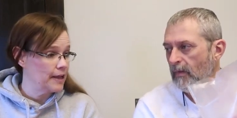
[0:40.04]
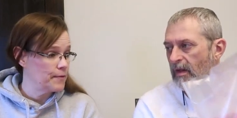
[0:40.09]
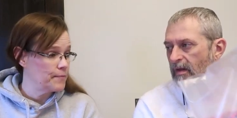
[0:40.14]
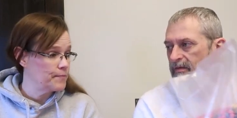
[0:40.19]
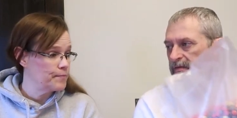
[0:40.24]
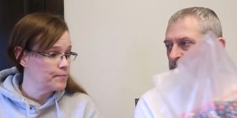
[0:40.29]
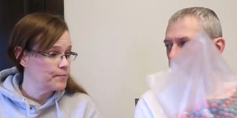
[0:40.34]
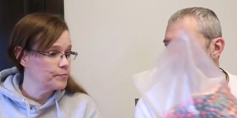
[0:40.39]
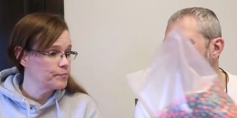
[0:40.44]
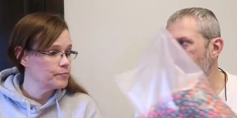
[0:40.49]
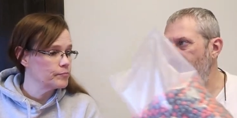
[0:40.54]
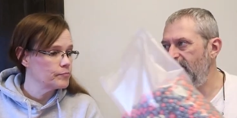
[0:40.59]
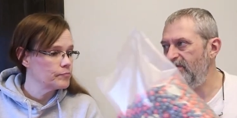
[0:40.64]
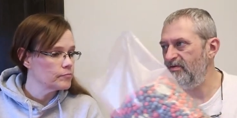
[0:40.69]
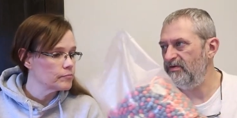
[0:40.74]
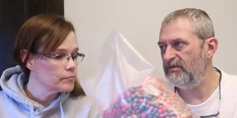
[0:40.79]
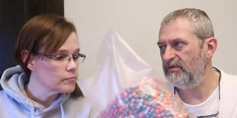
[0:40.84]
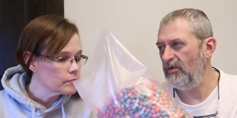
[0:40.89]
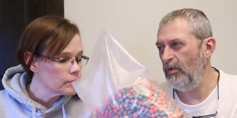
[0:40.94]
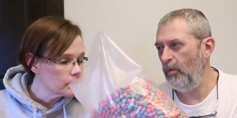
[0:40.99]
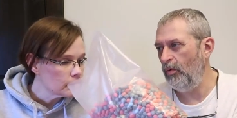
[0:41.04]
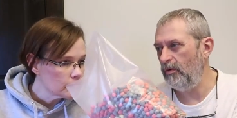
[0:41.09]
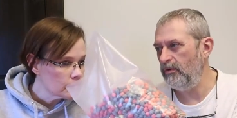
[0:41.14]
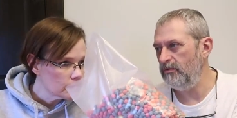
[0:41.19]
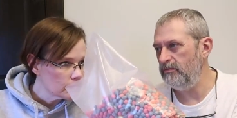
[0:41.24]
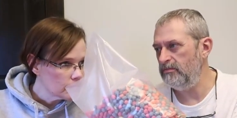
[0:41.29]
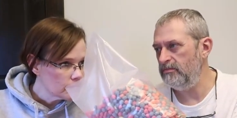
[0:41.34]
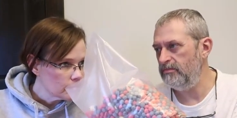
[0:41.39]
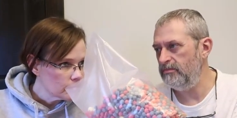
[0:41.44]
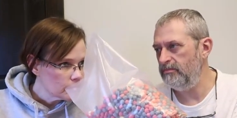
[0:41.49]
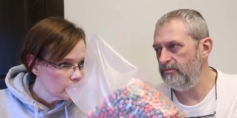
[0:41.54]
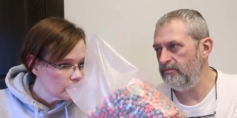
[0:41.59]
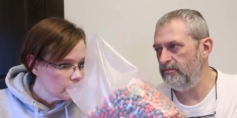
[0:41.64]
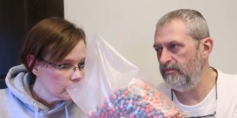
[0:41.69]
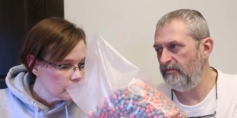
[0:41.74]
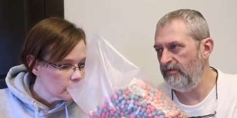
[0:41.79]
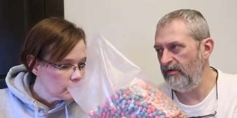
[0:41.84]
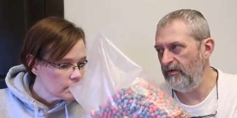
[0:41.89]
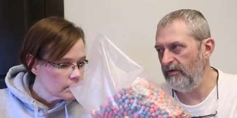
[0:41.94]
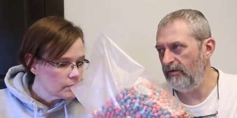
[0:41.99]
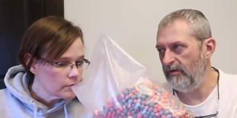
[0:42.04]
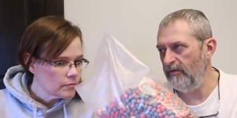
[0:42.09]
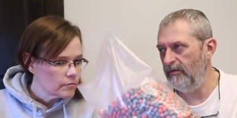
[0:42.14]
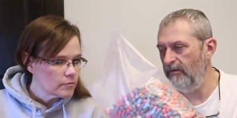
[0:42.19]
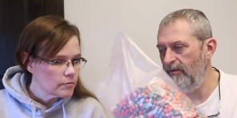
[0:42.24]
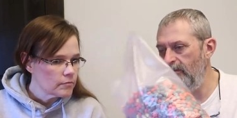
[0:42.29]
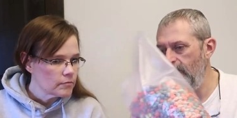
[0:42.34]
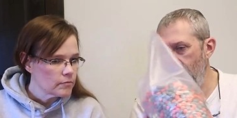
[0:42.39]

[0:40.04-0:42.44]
Speaker 1: It smells like just corn cereal.